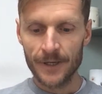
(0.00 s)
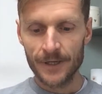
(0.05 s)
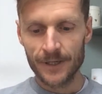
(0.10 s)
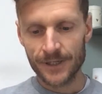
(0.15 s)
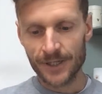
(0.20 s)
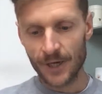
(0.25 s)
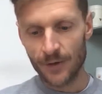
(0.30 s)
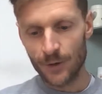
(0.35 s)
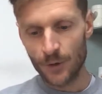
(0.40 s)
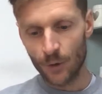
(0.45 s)

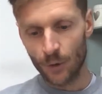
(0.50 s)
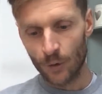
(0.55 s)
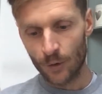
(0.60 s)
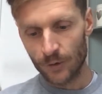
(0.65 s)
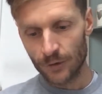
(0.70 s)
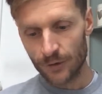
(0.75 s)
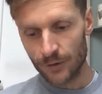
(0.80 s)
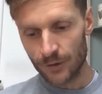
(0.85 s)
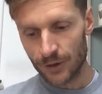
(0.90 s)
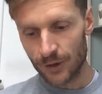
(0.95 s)
So
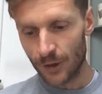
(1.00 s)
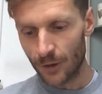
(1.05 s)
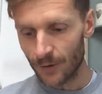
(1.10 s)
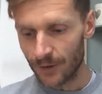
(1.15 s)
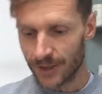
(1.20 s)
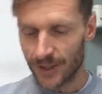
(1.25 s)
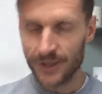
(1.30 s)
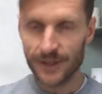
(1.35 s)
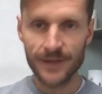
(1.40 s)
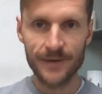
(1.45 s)
your
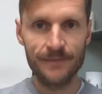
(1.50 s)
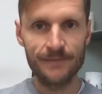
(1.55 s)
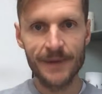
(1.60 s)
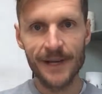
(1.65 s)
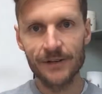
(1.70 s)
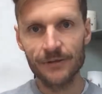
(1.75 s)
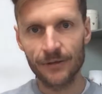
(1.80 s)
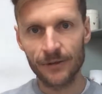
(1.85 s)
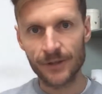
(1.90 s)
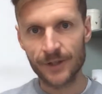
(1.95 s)
toxins and
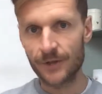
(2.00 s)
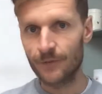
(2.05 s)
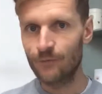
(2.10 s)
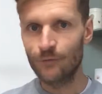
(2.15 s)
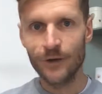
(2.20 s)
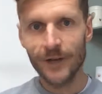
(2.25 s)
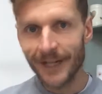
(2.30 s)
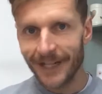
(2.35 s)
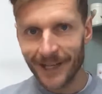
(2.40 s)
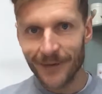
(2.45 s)
minerals are
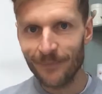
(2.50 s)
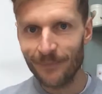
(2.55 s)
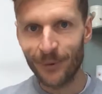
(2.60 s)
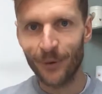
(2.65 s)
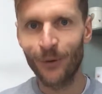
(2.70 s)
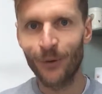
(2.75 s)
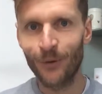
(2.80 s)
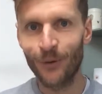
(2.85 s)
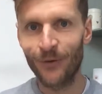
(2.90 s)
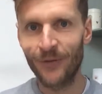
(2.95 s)
really
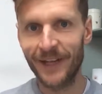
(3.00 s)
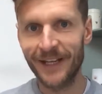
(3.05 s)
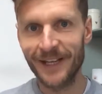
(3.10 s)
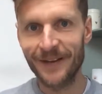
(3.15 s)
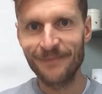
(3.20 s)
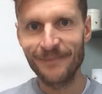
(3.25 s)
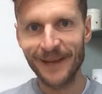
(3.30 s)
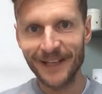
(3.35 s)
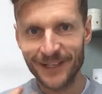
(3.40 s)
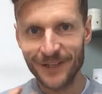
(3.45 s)
important. They
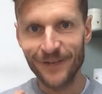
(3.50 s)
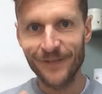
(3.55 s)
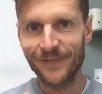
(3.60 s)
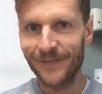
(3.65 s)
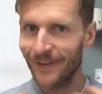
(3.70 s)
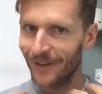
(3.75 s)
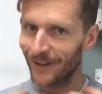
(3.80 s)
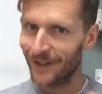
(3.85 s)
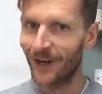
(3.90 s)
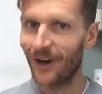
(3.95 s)
can make you
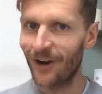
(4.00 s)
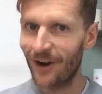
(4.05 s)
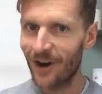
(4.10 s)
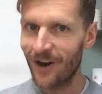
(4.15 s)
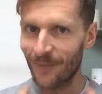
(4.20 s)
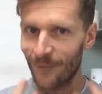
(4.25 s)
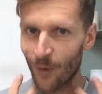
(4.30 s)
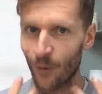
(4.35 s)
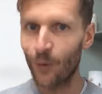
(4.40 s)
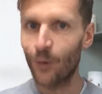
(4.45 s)
feel
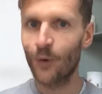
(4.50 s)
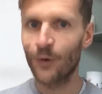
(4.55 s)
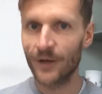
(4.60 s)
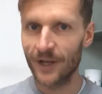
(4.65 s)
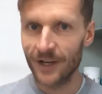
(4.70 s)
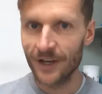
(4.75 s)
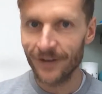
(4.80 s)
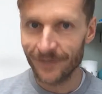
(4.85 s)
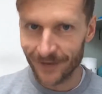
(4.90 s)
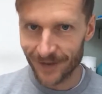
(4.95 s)
calm or
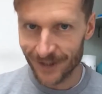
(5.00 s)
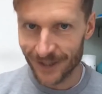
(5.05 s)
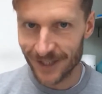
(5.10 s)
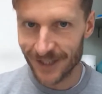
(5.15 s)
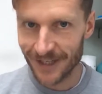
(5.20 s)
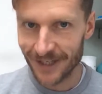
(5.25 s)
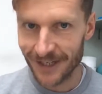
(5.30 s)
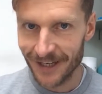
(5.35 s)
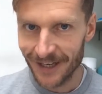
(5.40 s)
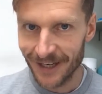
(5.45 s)

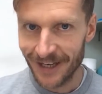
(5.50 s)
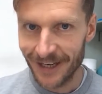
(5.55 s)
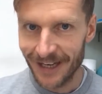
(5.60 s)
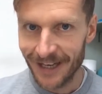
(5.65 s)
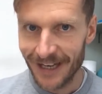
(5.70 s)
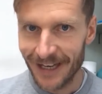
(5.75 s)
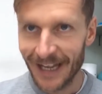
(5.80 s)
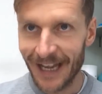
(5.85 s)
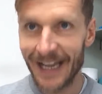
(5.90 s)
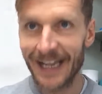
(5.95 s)
nervous.
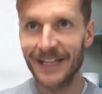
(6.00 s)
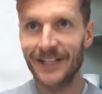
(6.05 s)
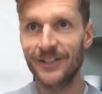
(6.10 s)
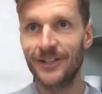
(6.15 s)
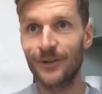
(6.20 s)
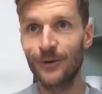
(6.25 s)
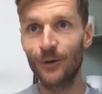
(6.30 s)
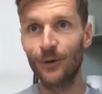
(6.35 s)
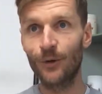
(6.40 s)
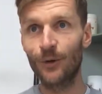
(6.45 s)

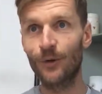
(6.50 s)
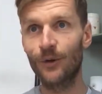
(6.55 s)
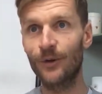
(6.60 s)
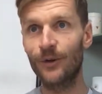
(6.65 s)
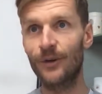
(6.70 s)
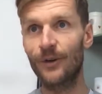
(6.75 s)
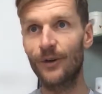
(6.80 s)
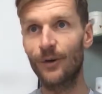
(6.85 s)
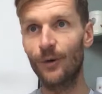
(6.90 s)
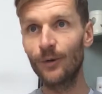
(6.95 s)
And your
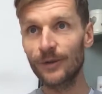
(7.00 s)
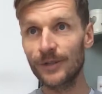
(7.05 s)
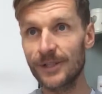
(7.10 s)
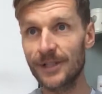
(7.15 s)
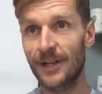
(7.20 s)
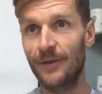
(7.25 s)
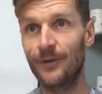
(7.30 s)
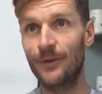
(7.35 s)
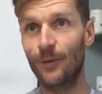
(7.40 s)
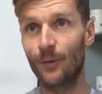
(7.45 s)

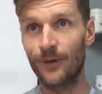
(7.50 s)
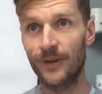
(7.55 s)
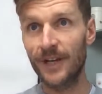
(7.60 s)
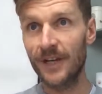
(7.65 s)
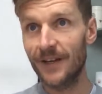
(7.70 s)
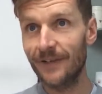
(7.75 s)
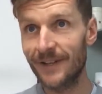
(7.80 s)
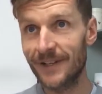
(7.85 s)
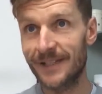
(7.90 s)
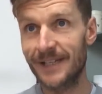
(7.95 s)

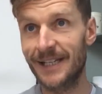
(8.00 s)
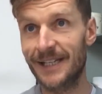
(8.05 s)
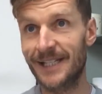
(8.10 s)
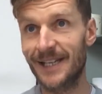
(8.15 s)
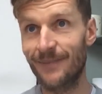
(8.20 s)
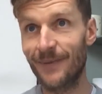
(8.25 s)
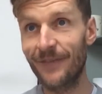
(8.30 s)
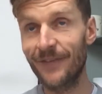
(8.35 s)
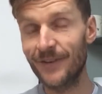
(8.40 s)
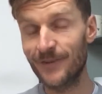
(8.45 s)
nervous
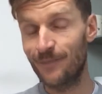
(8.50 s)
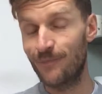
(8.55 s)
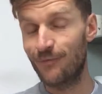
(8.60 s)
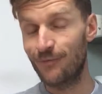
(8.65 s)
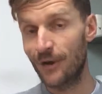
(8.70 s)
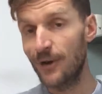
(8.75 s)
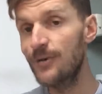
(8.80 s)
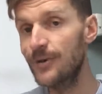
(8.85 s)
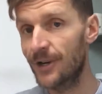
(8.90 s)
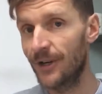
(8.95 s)
system, if it's
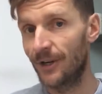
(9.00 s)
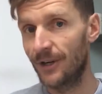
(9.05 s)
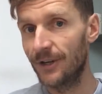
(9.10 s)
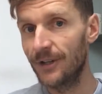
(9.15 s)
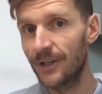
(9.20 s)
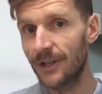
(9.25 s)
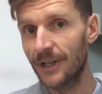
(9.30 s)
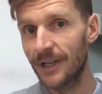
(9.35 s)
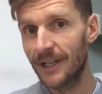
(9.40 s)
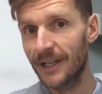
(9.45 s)

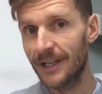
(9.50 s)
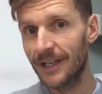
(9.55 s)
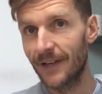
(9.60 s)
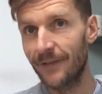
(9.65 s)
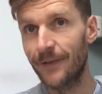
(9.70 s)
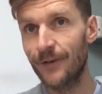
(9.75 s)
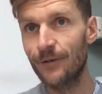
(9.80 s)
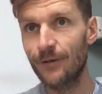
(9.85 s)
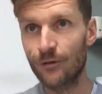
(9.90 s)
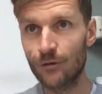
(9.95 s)
broken,
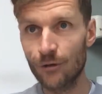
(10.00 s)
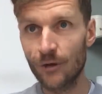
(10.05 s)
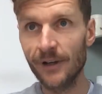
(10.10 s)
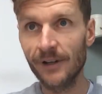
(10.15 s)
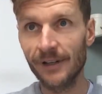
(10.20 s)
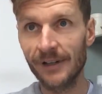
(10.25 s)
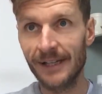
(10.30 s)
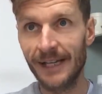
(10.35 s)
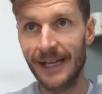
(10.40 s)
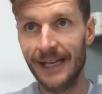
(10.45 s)
if your
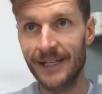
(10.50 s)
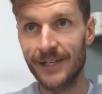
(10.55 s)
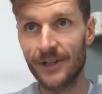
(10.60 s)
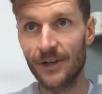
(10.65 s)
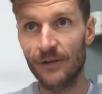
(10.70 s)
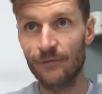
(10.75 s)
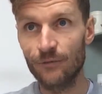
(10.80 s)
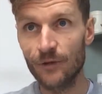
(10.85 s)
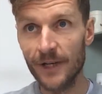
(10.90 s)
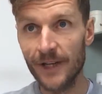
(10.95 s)
adrenal glands
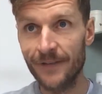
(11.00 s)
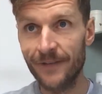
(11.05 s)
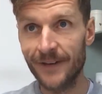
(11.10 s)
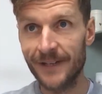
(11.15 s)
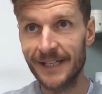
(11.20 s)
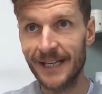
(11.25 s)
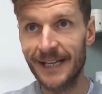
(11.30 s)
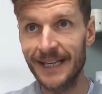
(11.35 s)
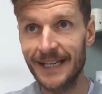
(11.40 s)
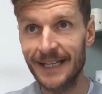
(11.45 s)
are really
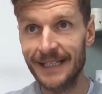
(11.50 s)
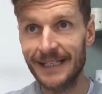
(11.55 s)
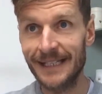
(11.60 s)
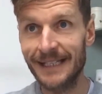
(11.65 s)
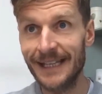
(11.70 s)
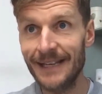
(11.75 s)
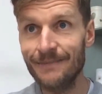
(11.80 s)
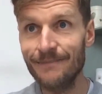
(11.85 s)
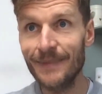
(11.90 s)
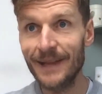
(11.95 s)
fatigued,
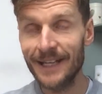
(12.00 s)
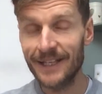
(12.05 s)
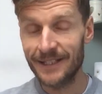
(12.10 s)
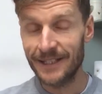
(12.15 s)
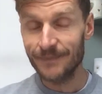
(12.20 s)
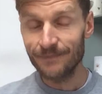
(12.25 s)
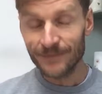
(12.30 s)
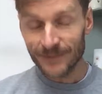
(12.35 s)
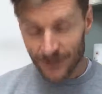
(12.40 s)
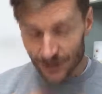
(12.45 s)

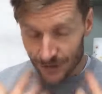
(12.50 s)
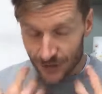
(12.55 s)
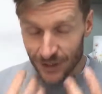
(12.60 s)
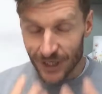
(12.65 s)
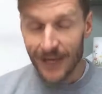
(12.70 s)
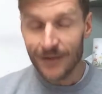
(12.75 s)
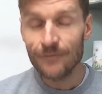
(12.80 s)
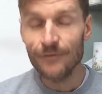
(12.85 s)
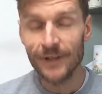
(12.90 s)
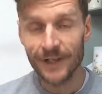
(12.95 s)
you
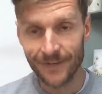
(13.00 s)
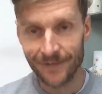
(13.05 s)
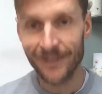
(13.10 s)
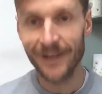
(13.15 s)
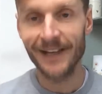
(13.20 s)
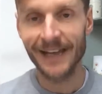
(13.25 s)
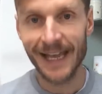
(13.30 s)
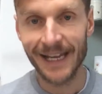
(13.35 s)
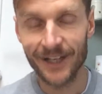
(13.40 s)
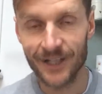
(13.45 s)
generally
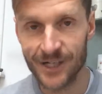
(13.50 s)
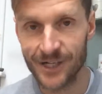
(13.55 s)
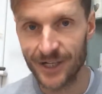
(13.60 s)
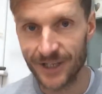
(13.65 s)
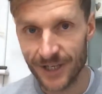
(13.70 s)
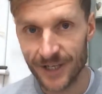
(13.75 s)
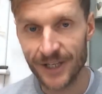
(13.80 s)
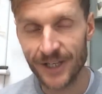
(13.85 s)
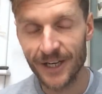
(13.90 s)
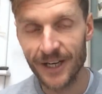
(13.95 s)
feel
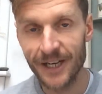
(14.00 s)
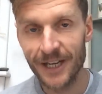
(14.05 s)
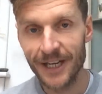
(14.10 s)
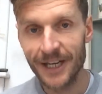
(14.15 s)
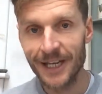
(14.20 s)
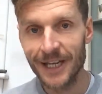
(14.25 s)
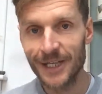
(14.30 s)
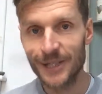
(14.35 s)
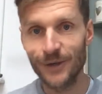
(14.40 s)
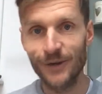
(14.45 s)
anxious.
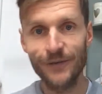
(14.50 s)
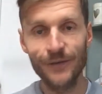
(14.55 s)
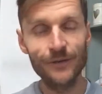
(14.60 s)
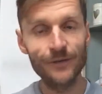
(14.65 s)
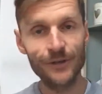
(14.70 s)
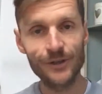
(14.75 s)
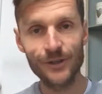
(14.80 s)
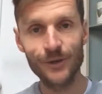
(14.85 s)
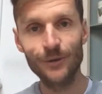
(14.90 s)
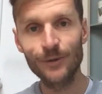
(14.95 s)
So if
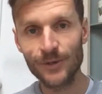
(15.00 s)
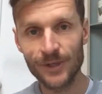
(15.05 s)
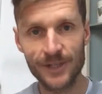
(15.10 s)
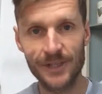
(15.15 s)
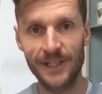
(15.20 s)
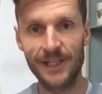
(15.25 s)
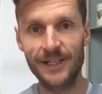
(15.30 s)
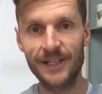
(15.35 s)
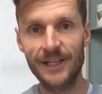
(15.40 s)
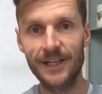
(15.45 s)
you're
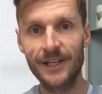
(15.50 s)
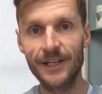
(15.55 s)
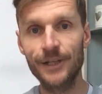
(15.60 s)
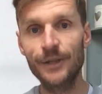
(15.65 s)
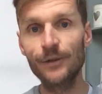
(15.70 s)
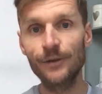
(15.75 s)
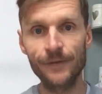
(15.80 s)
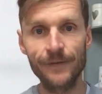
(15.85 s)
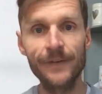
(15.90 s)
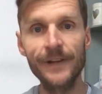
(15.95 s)
exhausted,
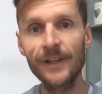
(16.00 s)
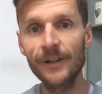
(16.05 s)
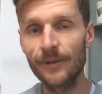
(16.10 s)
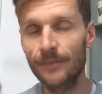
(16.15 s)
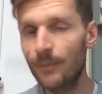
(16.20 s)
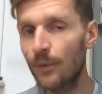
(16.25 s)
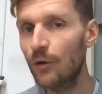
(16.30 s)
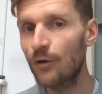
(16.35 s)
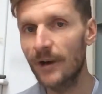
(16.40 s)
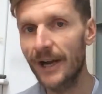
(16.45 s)
you'll feel
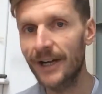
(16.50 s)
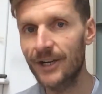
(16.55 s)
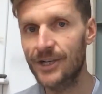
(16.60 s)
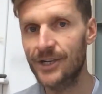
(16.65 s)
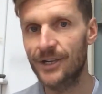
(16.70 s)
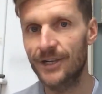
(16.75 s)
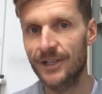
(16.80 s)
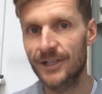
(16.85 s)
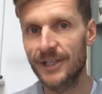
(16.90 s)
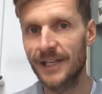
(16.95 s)
more
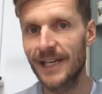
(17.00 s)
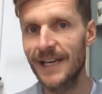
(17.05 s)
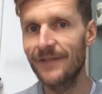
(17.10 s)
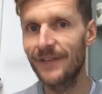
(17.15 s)
anxious.